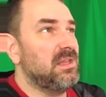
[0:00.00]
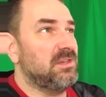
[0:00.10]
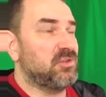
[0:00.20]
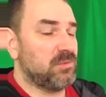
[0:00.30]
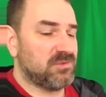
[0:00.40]

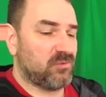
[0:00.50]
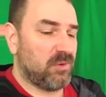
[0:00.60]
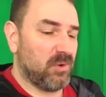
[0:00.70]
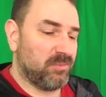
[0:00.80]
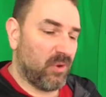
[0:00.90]
In terms of
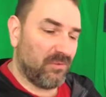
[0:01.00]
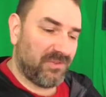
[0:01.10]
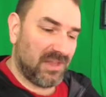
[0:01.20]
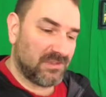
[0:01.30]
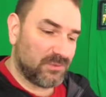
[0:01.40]
criminal
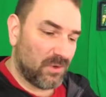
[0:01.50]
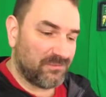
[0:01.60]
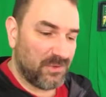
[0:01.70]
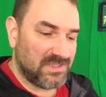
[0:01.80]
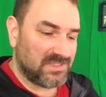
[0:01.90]
profilers who are
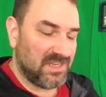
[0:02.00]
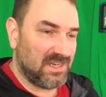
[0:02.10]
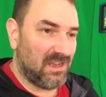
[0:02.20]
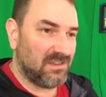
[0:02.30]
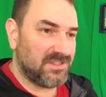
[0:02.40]
forensic
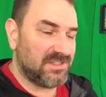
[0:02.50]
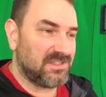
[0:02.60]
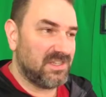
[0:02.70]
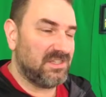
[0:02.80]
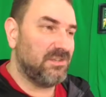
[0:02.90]

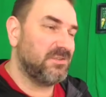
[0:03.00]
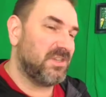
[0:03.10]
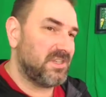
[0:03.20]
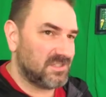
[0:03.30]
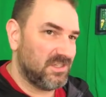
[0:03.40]
psychologists, it
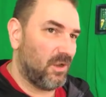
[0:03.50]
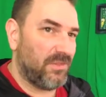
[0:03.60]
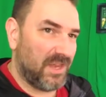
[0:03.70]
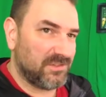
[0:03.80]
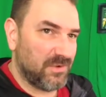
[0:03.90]
usually doesn't go
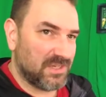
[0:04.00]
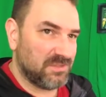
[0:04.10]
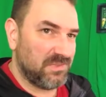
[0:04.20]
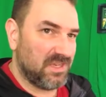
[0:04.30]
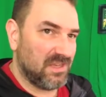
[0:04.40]
that
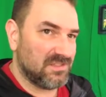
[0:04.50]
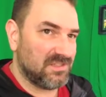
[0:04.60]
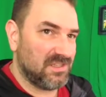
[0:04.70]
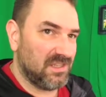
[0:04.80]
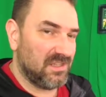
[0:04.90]
direction
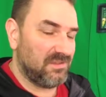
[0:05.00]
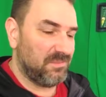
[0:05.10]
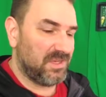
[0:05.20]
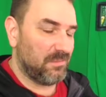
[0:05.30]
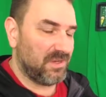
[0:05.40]
because
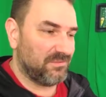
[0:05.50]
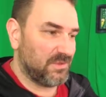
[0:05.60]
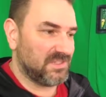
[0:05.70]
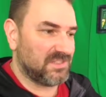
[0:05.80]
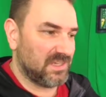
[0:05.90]
becoming a
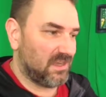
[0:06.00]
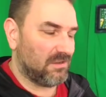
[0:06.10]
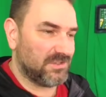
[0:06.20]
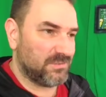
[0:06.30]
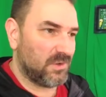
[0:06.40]
forensic
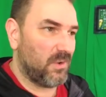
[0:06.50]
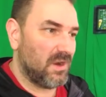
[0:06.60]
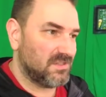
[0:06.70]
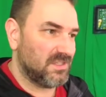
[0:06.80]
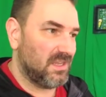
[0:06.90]
psychologist
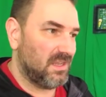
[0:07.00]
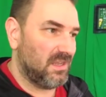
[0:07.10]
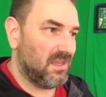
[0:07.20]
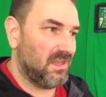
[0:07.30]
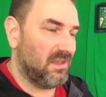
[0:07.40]
requires
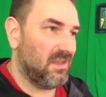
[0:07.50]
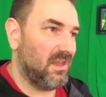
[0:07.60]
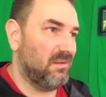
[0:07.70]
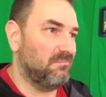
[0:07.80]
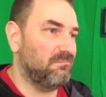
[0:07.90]

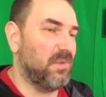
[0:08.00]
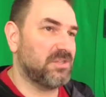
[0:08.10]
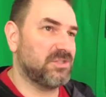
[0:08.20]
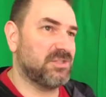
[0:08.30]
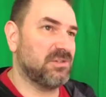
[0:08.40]
a
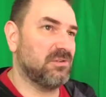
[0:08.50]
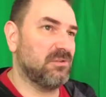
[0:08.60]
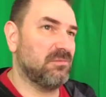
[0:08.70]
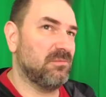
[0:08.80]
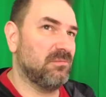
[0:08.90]
much
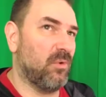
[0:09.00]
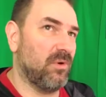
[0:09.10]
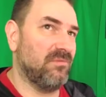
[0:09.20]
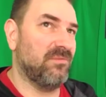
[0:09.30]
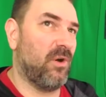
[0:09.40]

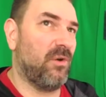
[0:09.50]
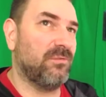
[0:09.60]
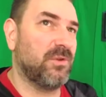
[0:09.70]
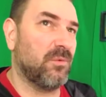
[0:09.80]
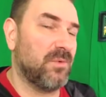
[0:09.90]
more
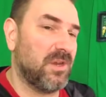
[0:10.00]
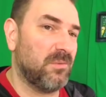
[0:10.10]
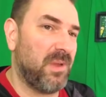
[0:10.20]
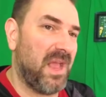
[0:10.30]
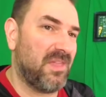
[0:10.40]
involved
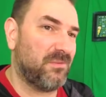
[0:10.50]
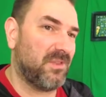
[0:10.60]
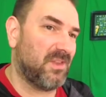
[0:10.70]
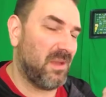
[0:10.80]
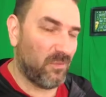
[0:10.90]
career path
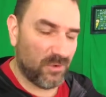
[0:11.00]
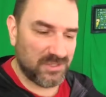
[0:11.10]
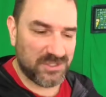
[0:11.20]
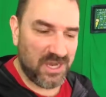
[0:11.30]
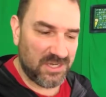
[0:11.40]
with a lot more
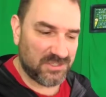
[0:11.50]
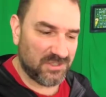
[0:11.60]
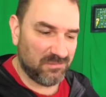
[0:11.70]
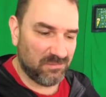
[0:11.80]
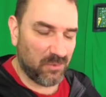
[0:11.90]

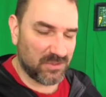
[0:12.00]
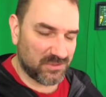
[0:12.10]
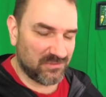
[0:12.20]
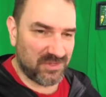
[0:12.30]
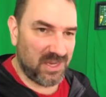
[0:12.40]
education and board
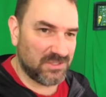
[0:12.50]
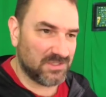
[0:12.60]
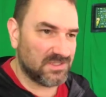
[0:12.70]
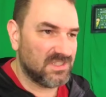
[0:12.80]
certification.